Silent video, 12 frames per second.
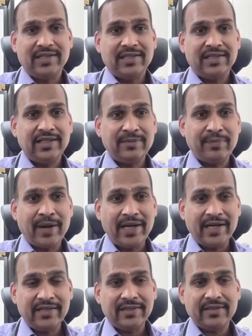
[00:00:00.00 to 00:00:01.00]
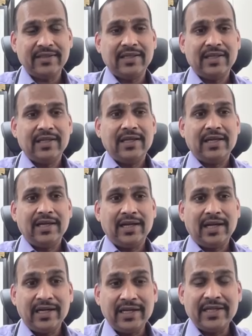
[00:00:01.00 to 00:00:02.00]
then mild
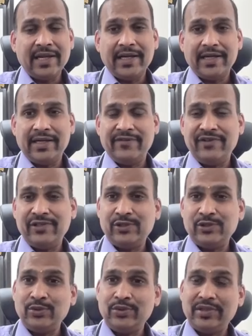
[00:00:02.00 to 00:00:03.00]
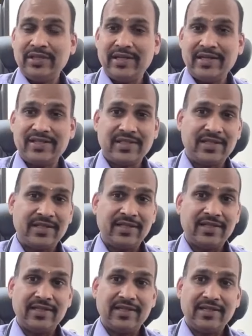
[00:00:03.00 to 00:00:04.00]
early ILD will show reduction in
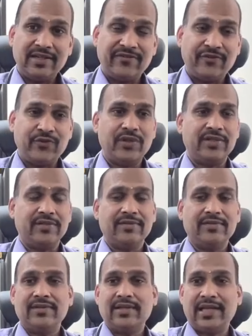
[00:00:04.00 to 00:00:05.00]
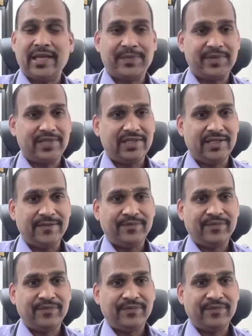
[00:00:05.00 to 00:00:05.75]
diffusion capacity.